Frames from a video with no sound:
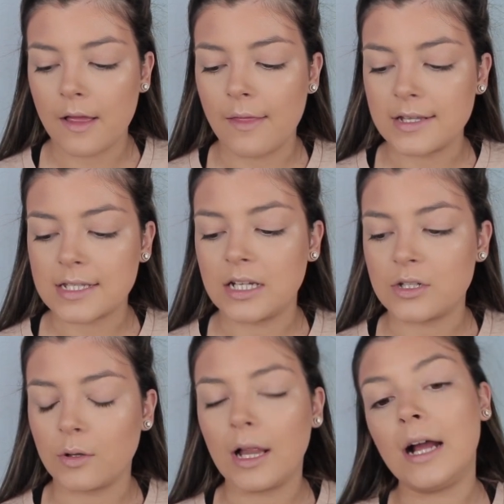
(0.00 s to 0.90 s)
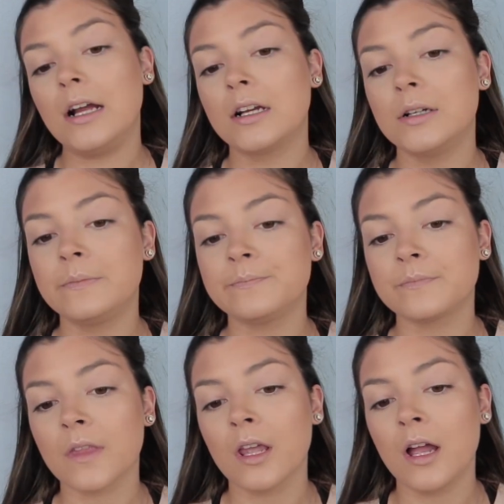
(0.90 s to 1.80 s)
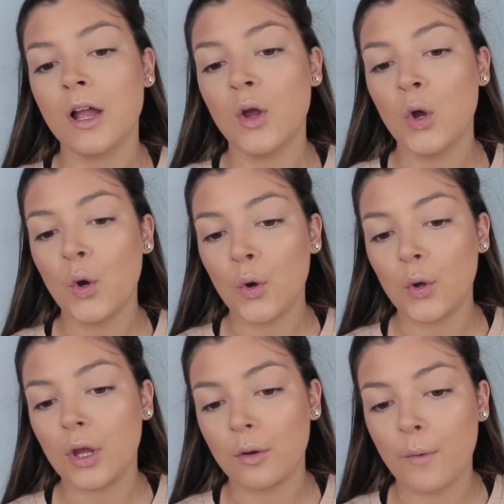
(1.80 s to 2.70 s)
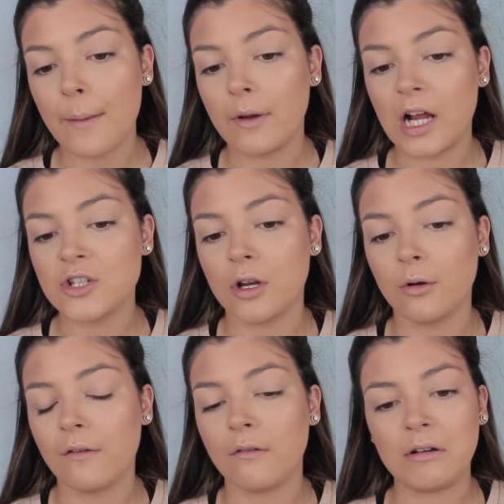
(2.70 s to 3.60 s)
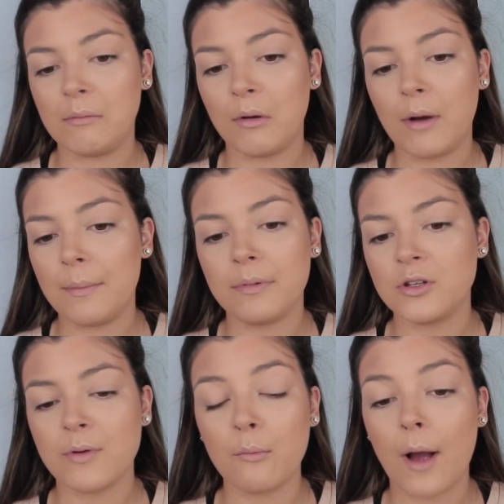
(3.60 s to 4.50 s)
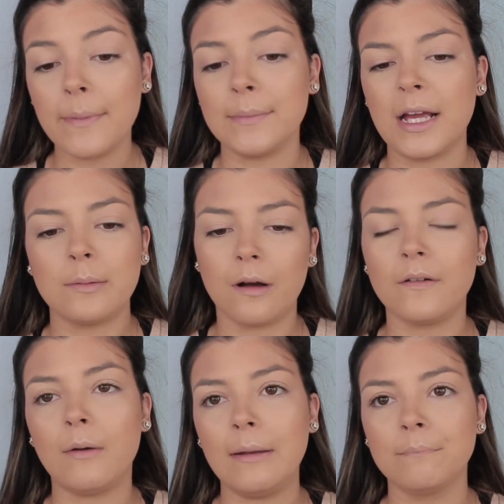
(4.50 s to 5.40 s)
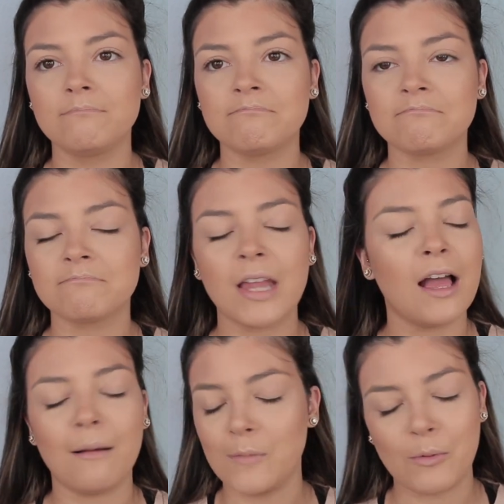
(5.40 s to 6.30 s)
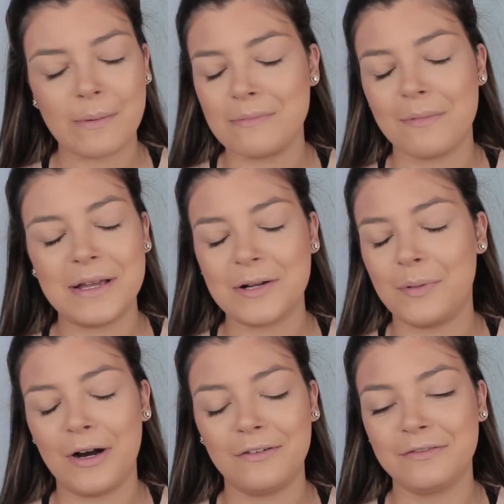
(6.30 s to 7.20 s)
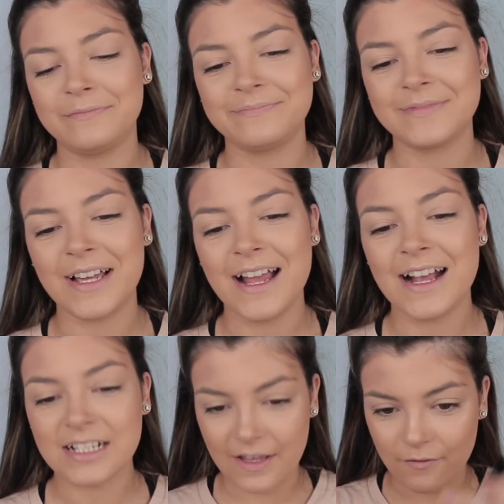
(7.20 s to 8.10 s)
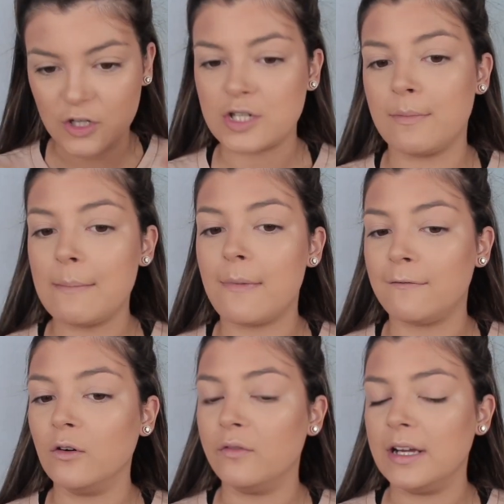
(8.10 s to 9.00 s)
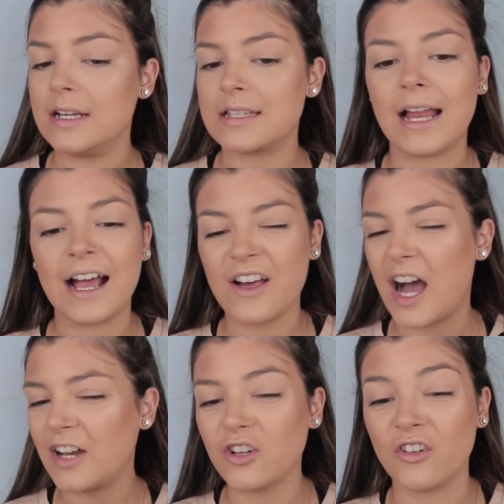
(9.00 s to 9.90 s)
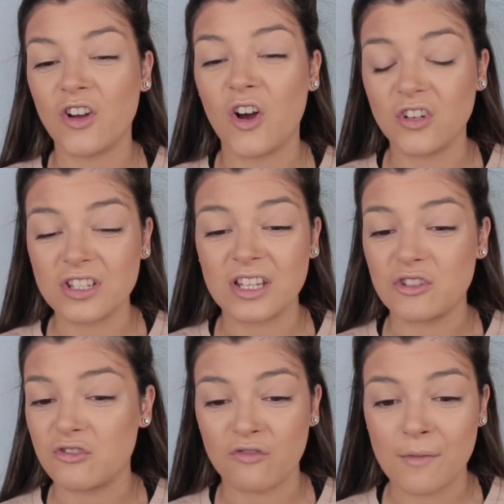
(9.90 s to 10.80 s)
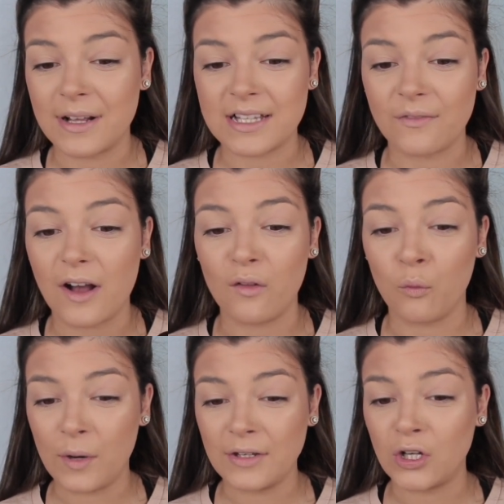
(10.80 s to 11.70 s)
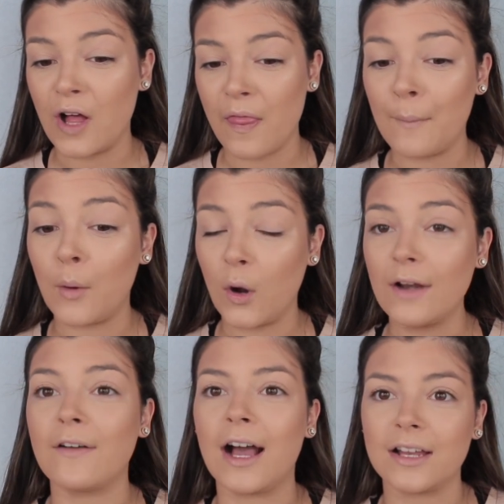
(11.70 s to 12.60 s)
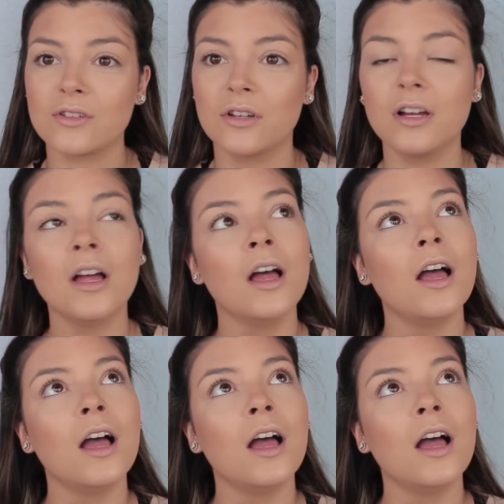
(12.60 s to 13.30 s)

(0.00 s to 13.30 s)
And this teacher like, you can wipe your eyeshadow off. I went, I'm not wiping. She went, wipe your makeup off. I went, I'm not wiping my makeup off. So I thought she meant my full face. I don't know, honestly, just throw myself out of the window at that point if I had to.